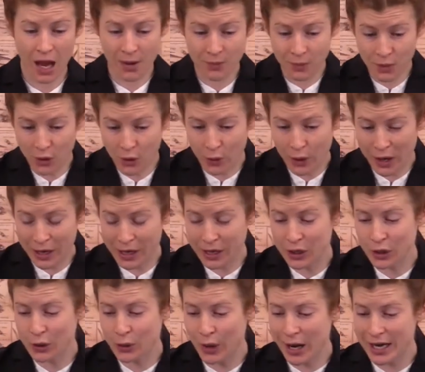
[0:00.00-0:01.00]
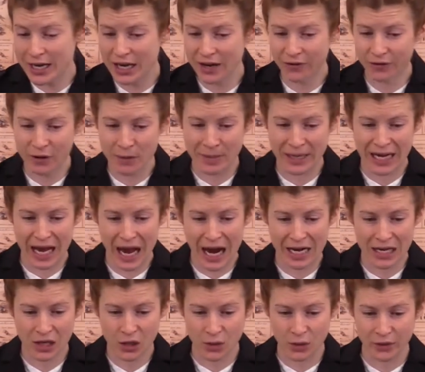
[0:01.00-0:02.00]
I'm going to quote here from an
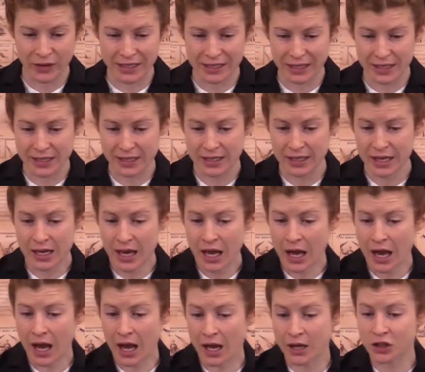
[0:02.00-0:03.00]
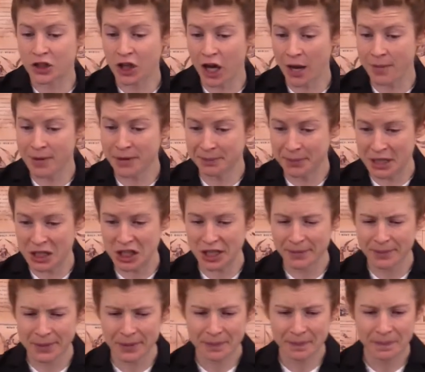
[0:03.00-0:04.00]
article. This is a German
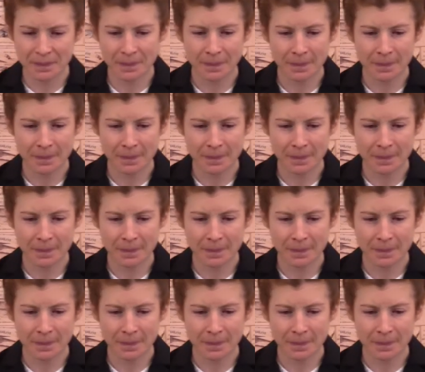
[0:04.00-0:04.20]
bishop,